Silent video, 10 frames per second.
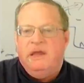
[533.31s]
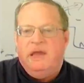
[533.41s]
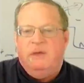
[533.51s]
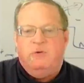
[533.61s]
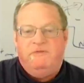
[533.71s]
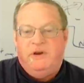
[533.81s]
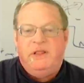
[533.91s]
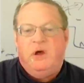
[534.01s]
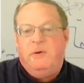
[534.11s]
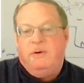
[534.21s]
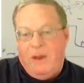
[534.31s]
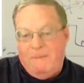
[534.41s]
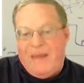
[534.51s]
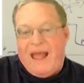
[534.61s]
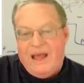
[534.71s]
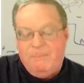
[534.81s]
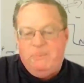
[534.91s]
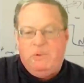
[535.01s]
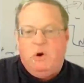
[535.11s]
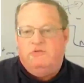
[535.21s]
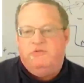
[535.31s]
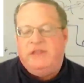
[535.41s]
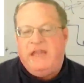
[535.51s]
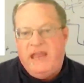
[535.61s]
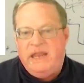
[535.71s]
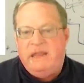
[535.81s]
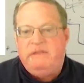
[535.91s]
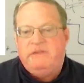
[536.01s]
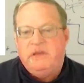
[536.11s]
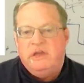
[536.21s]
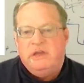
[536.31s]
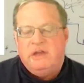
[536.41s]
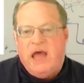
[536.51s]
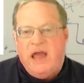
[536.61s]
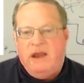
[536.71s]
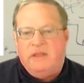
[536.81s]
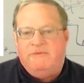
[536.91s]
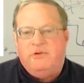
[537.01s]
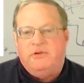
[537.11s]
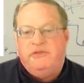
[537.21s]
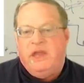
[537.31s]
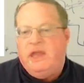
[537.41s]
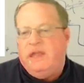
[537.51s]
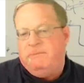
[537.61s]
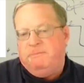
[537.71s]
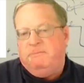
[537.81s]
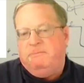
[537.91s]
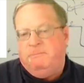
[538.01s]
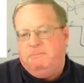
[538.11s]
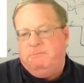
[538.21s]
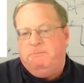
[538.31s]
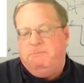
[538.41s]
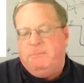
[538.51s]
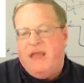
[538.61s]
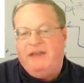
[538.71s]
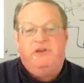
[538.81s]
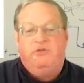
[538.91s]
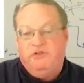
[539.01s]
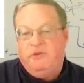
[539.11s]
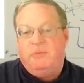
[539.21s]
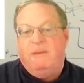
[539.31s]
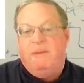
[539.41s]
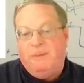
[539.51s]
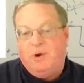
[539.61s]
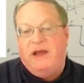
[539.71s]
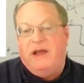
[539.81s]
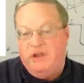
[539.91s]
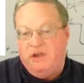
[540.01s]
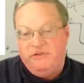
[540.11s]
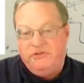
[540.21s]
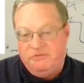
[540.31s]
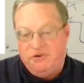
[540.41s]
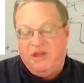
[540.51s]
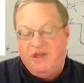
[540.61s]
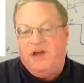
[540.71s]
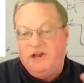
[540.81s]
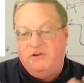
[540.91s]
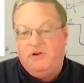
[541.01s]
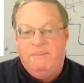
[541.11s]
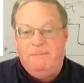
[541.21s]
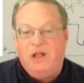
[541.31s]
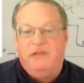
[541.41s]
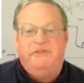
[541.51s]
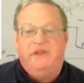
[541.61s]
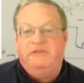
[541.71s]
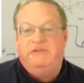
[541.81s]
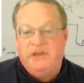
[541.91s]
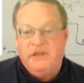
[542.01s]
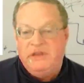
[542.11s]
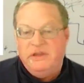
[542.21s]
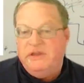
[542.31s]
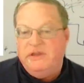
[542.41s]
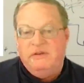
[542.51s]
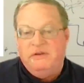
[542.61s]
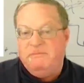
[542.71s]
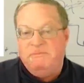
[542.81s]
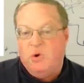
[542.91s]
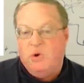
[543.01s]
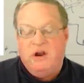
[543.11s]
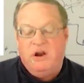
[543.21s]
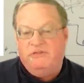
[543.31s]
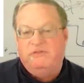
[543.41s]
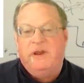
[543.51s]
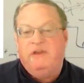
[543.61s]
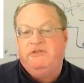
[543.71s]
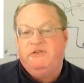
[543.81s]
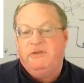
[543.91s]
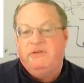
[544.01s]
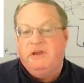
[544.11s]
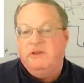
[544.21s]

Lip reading: And were very low and went back up over the 80s to higher levels. And executions are probably a proxy also for tough on crime policies, more incarceration.